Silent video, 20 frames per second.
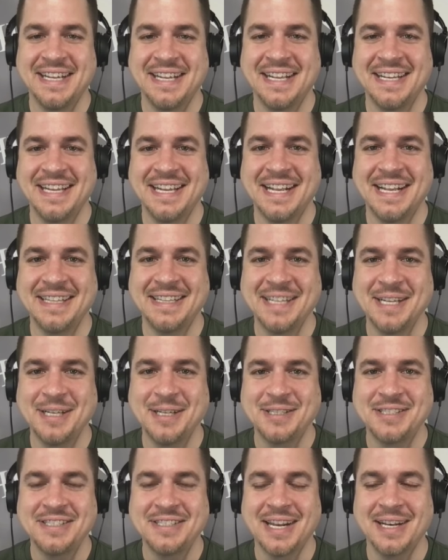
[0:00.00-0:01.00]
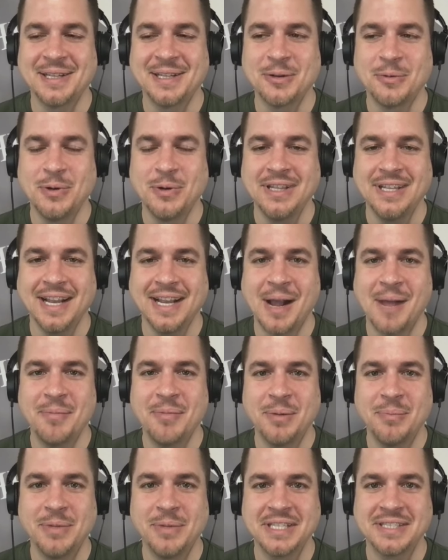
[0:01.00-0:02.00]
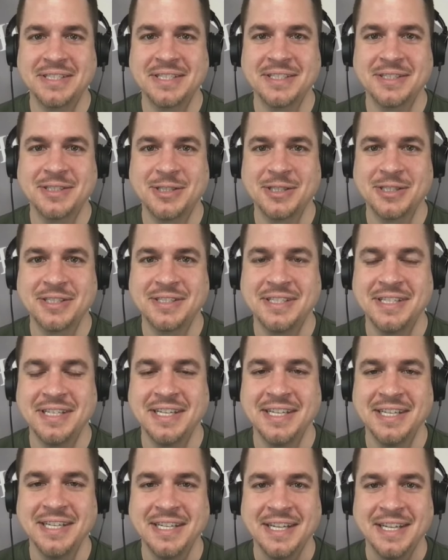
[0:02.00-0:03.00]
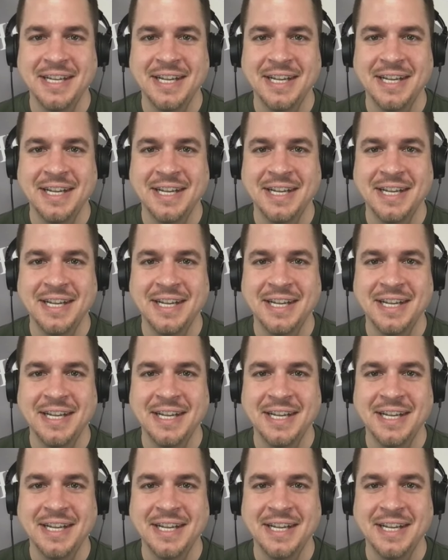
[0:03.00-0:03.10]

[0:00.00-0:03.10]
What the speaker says: Yeah, I think you said it. The one thing I'm going to miss is just the